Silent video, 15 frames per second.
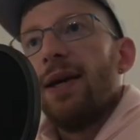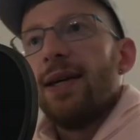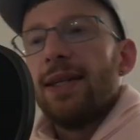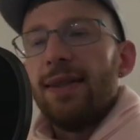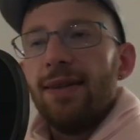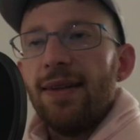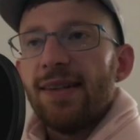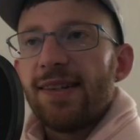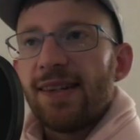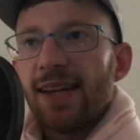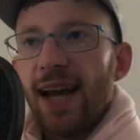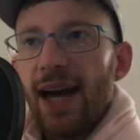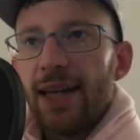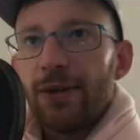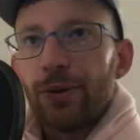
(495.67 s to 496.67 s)
this
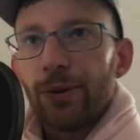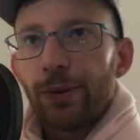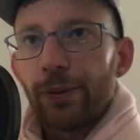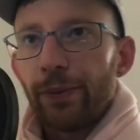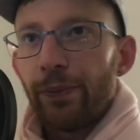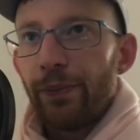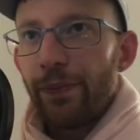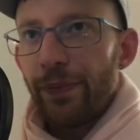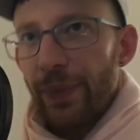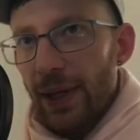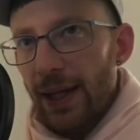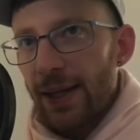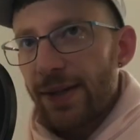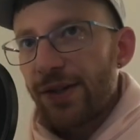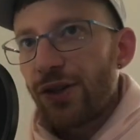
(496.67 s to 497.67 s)
scandal
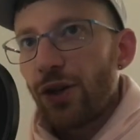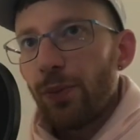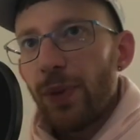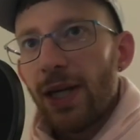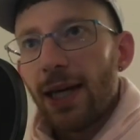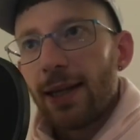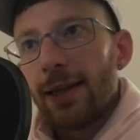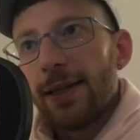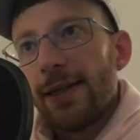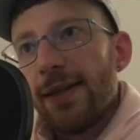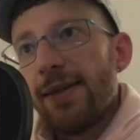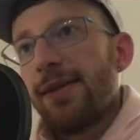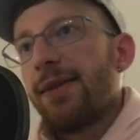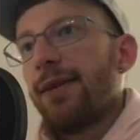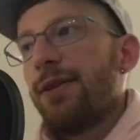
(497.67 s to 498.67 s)
is, to me at
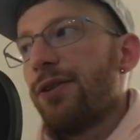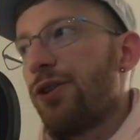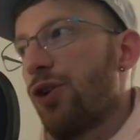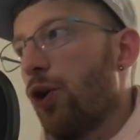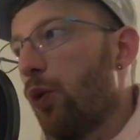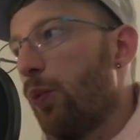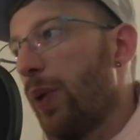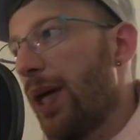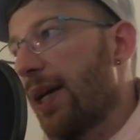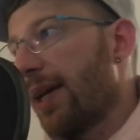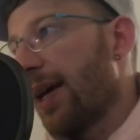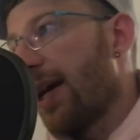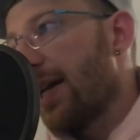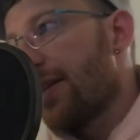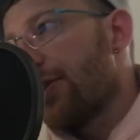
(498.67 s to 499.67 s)
least, so
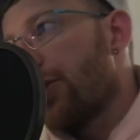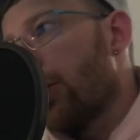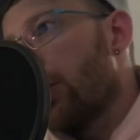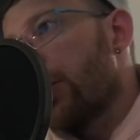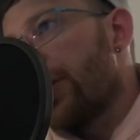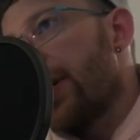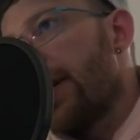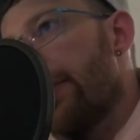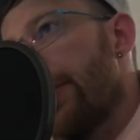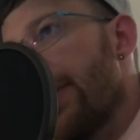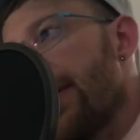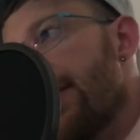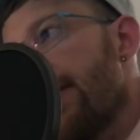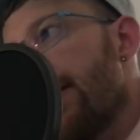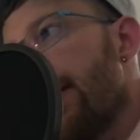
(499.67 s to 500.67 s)
big and so
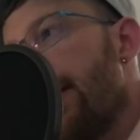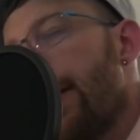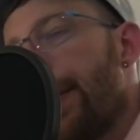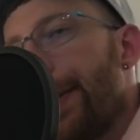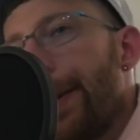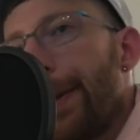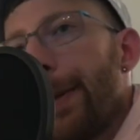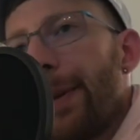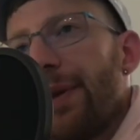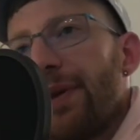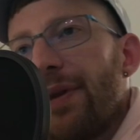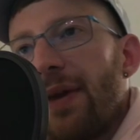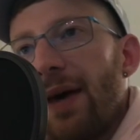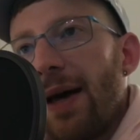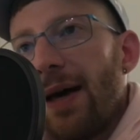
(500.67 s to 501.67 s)
serious
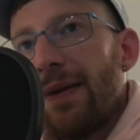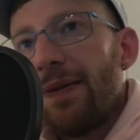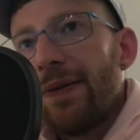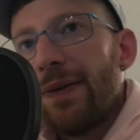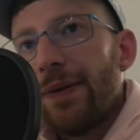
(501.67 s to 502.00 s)
that